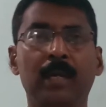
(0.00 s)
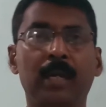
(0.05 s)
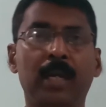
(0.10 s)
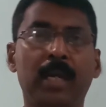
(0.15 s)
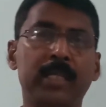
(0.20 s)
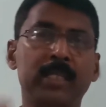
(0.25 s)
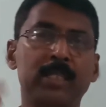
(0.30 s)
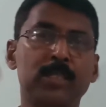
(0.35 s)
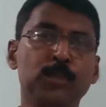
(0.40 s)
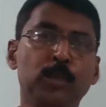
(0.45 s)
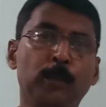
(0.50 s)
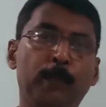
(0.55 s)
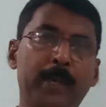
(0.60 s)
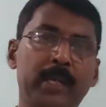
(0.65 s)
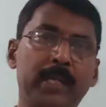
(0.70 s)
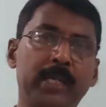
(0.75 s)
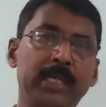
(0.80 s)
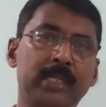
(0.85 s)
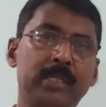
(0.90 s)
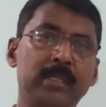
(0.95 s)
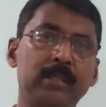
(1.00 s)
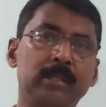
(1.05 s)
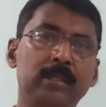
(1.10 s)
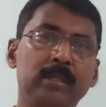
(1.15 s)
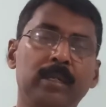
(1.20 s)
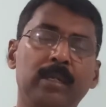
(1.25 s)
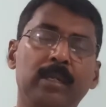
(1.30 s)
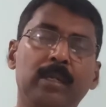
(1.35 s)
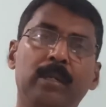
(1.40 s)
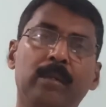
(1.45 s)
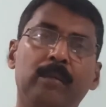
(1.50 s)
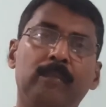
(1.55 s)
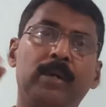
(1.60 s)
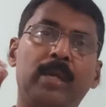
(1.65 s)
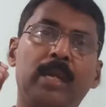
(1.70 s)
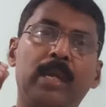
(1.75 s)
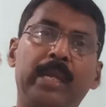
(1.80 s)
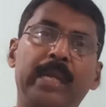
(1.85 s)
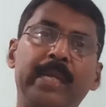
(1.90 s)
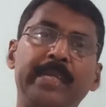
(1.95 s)
and the supernatant,
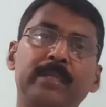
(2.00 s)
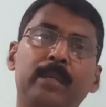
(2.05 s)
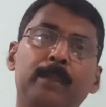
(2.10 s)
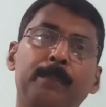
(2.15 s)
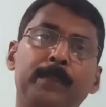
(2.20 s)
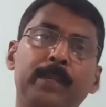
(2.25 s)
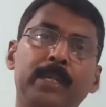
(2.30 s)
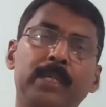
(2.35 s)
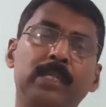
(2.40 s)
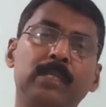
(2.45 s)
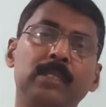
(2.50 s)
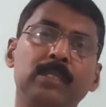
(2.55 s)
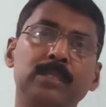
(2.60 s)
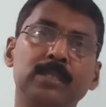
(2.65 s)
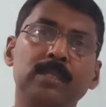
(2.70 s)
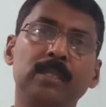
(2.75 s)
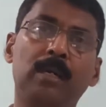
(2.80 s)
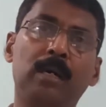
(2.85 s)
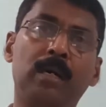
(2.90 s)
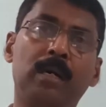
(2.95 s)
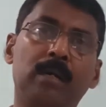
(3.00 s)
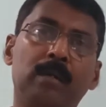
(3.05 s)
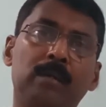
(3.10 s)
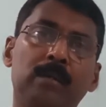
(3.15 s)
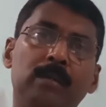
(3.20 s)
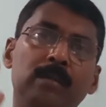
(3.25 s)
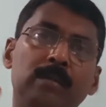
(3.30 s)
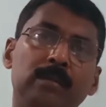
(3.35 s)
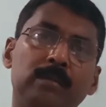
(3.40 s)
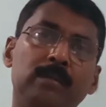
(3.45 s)
where lighter particles come.